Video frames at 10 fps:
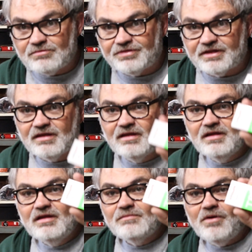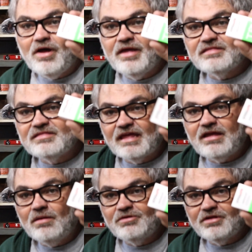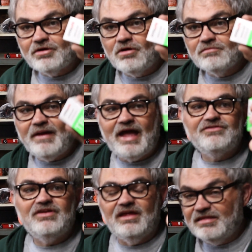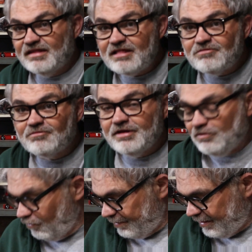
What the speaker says: with it. But they come with their own patch kit. Now that's really cool